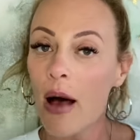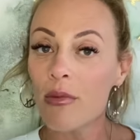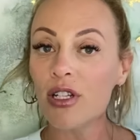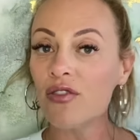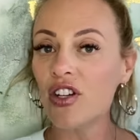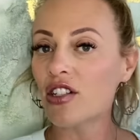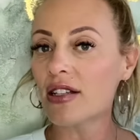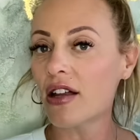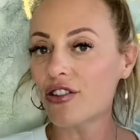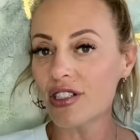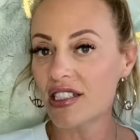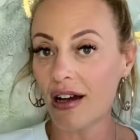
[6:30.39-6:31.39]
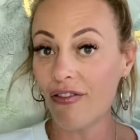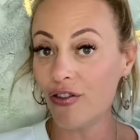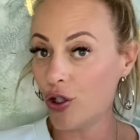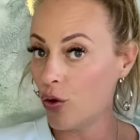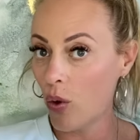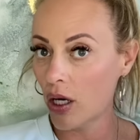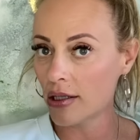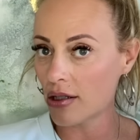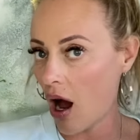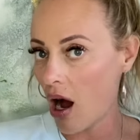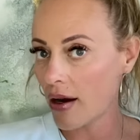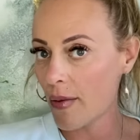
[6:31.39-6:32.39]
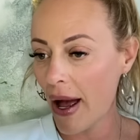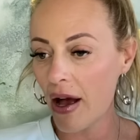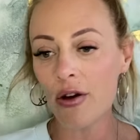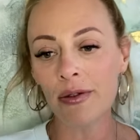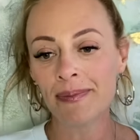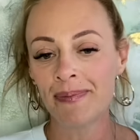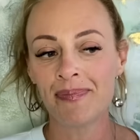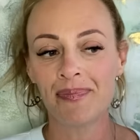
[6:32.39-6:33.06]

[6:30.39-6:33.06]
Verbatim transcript: But if there's other stuff you want to talk about,